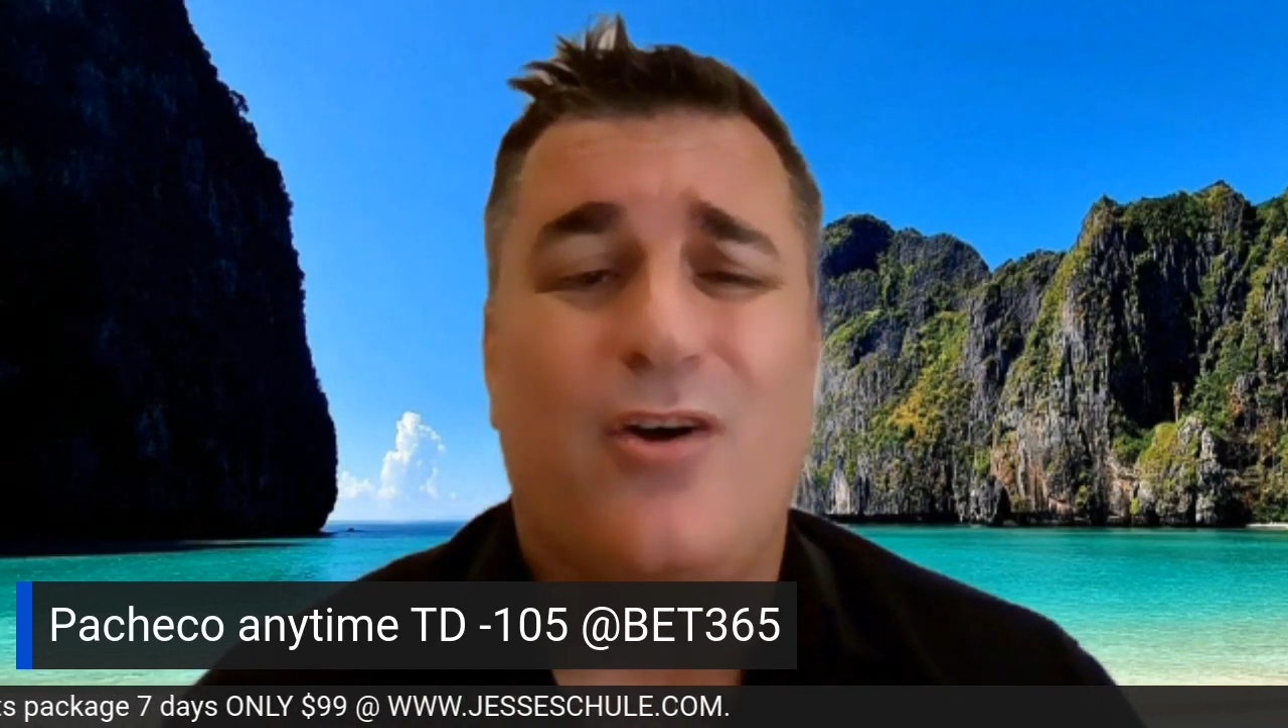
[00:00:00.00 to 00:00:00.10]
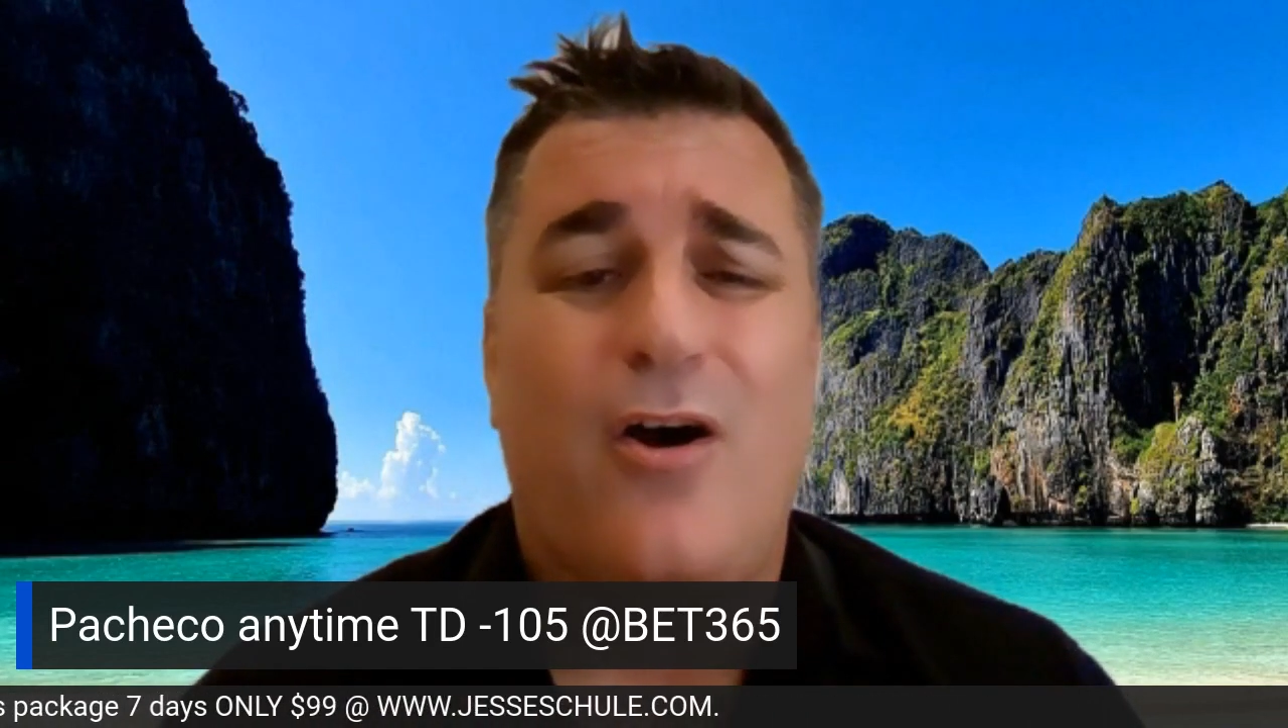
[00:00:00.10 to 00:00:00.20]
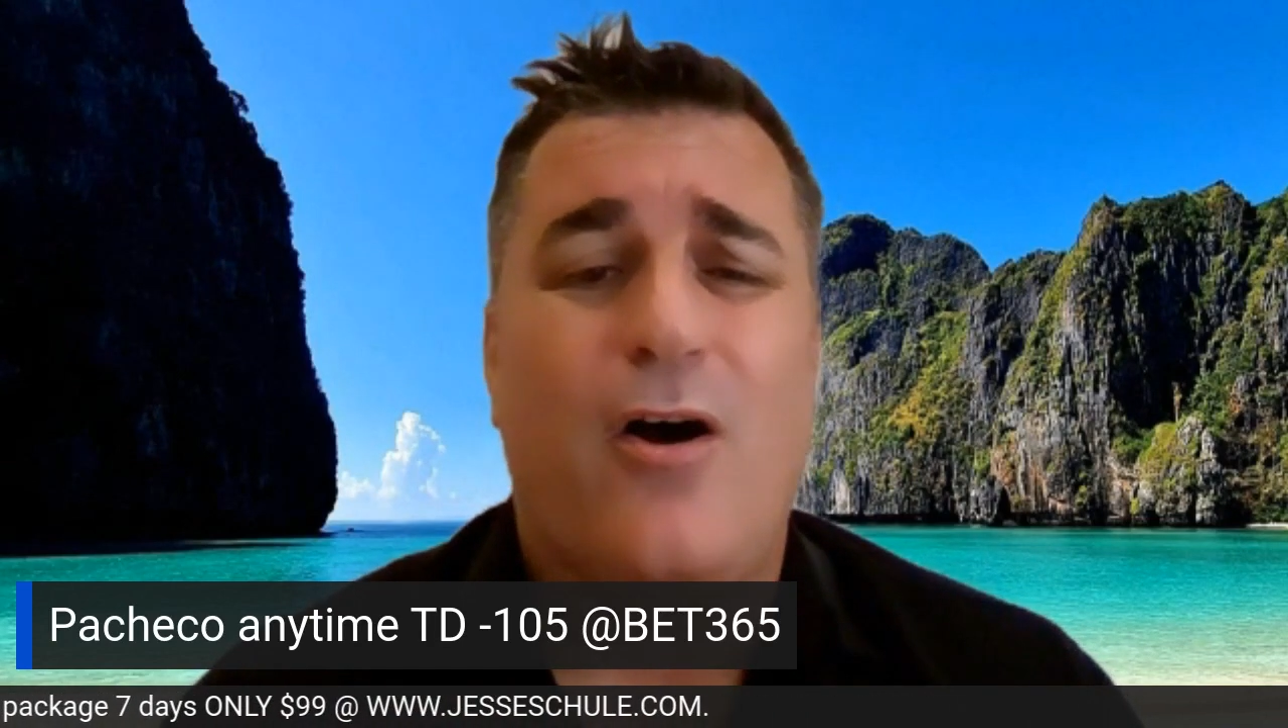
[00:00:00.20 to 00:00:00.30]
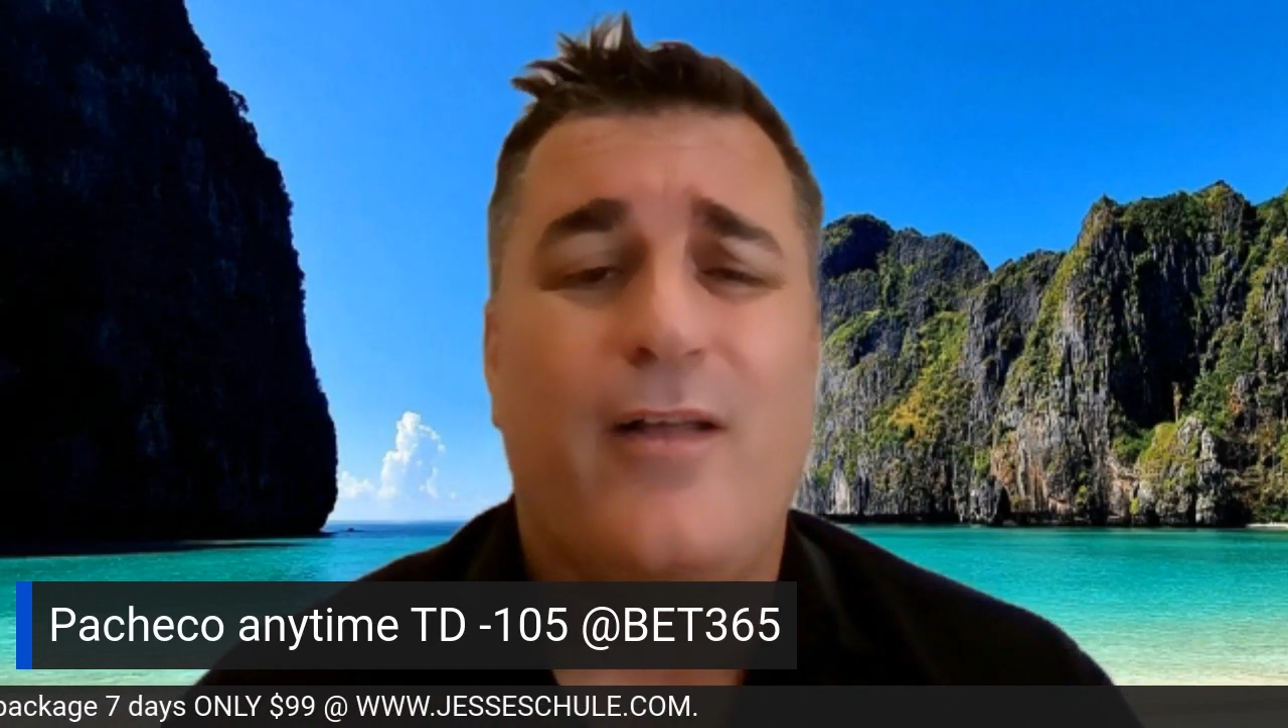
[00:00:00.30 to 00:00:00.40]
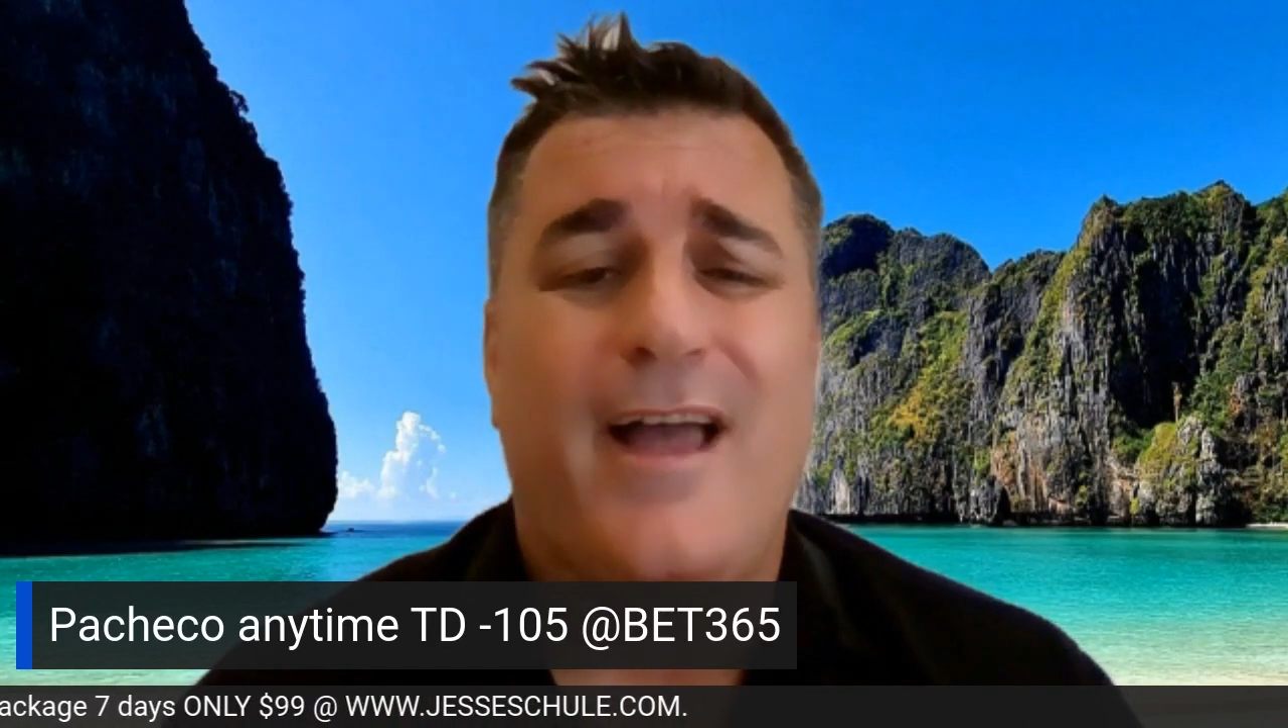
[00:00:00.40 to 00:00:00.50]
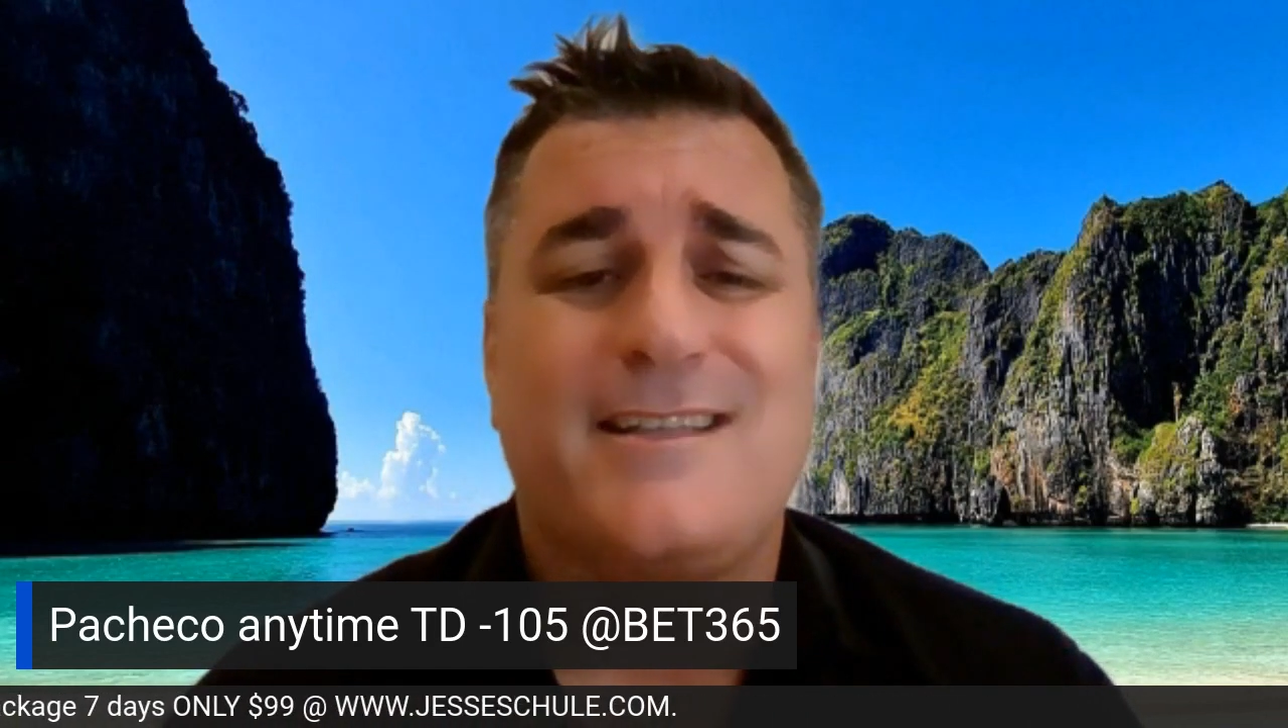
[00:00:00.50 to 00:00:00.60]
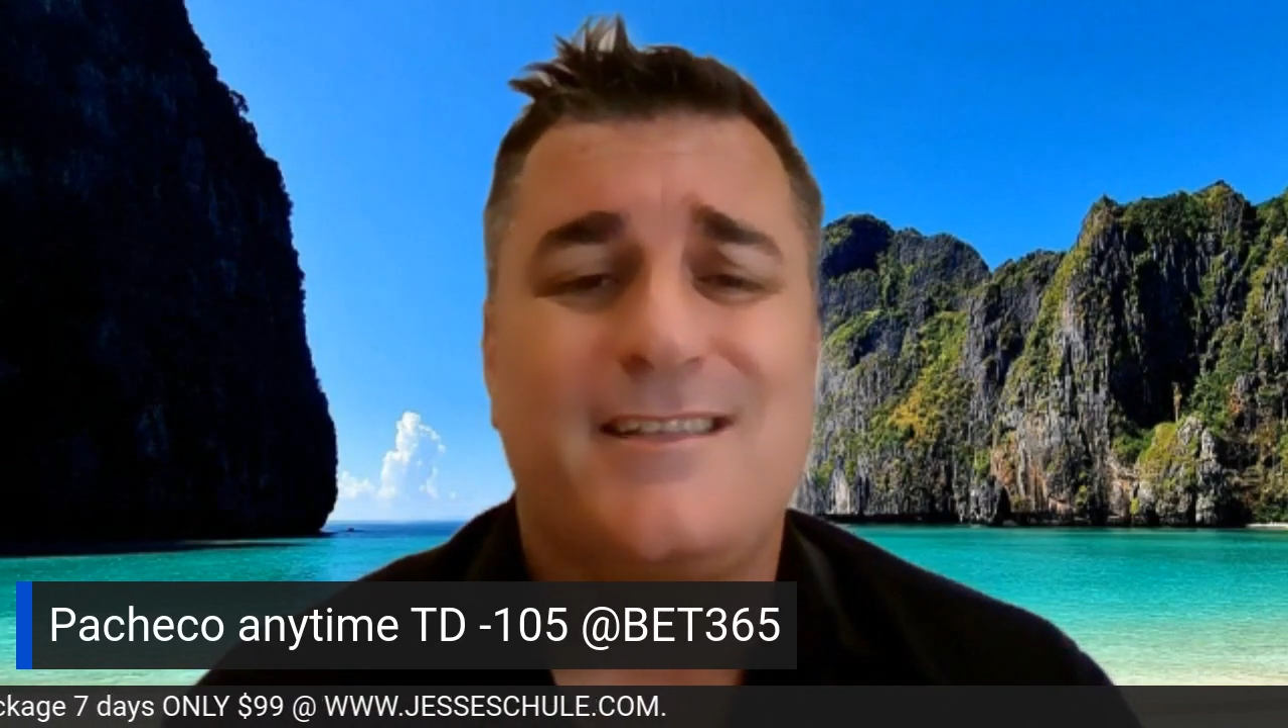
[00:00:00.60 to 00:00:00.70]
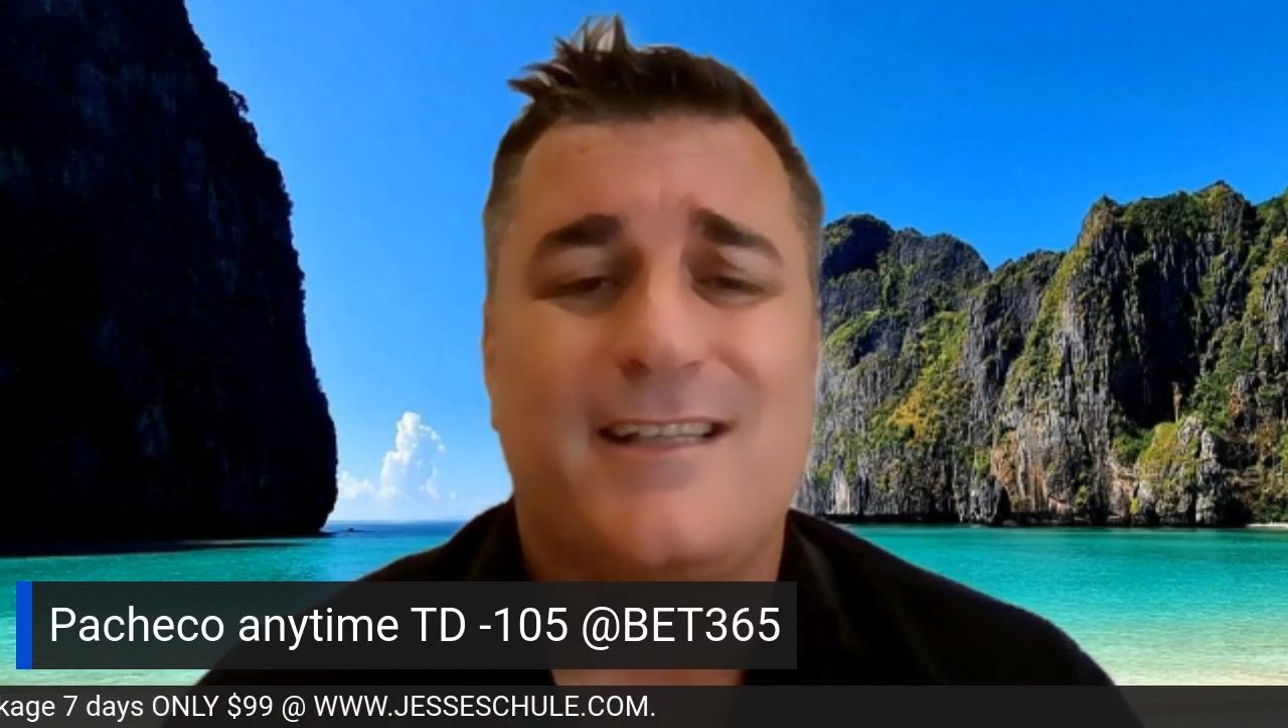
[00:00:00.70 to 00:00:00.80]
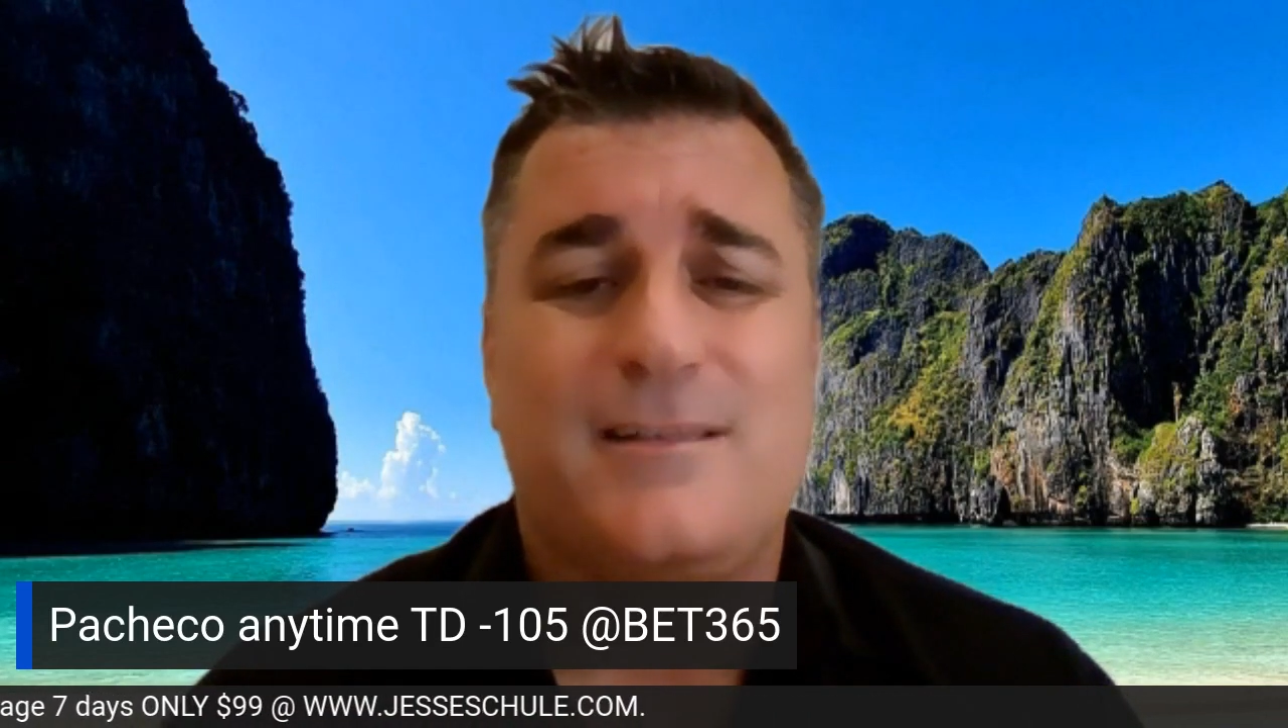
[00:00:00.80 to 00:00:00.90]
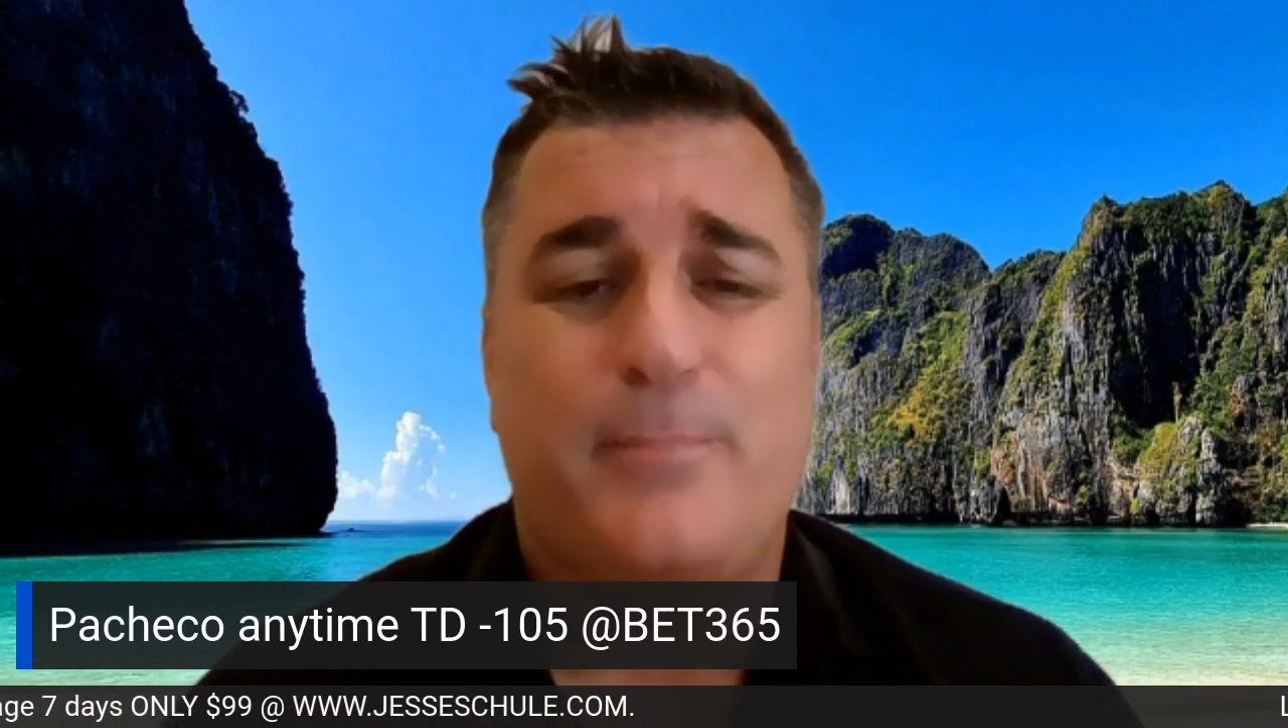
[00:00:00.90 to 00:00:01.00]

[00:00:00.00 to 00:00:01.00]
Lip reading: all access